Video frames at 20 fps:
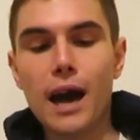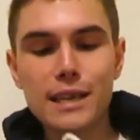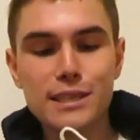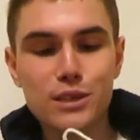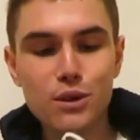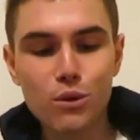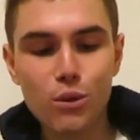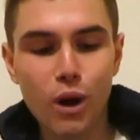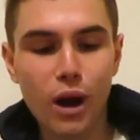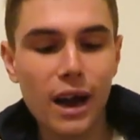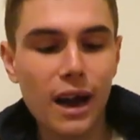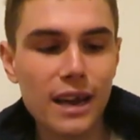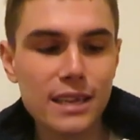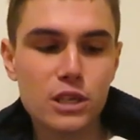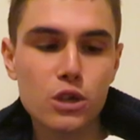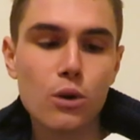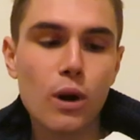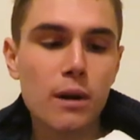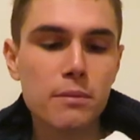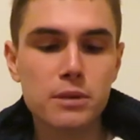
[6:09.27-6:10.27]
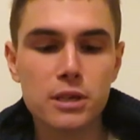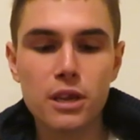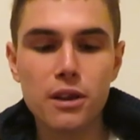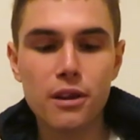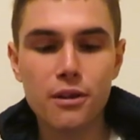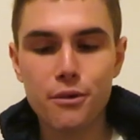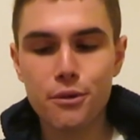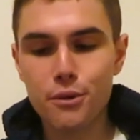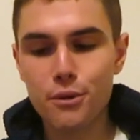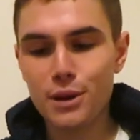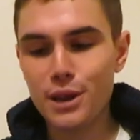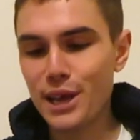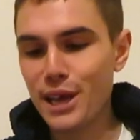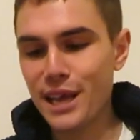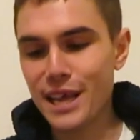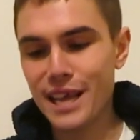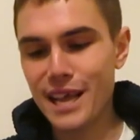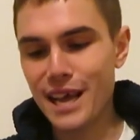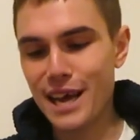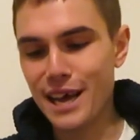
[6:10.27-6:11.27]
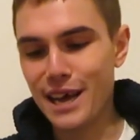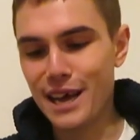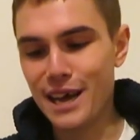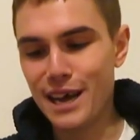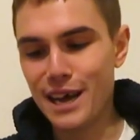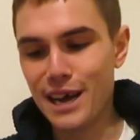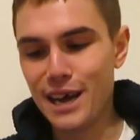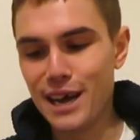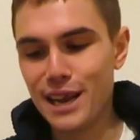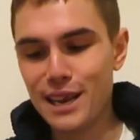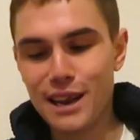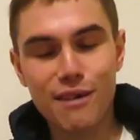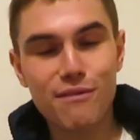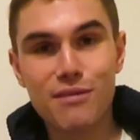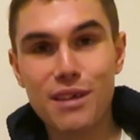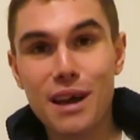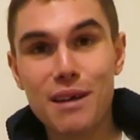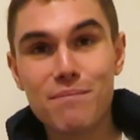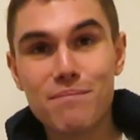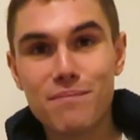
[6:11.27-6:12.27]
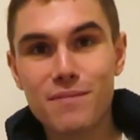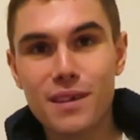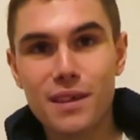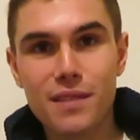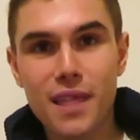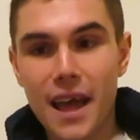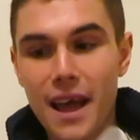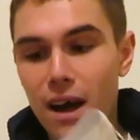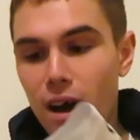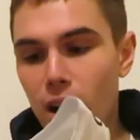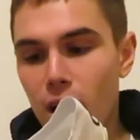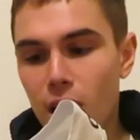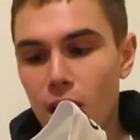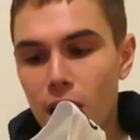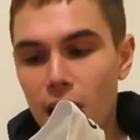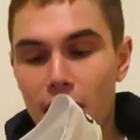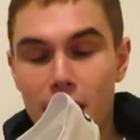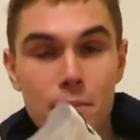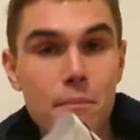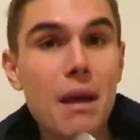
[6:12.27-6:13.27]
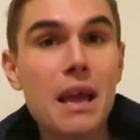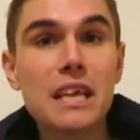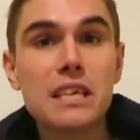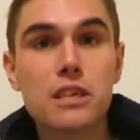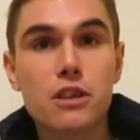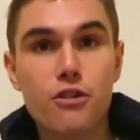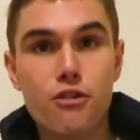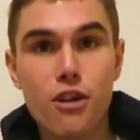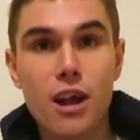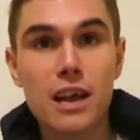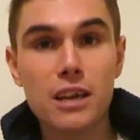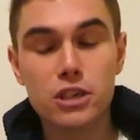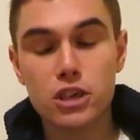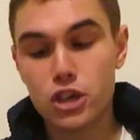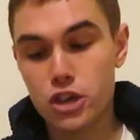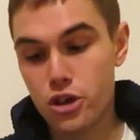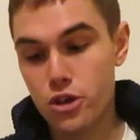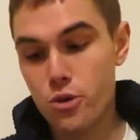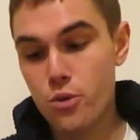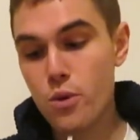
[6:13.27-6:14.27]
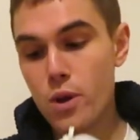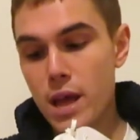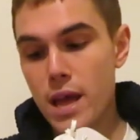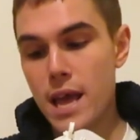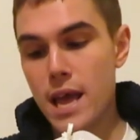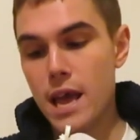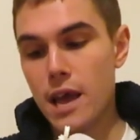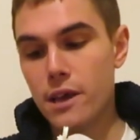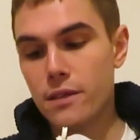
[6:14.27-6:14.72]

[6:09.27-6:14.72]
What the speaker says: I do absolutely love them. They are an amazing track shoe.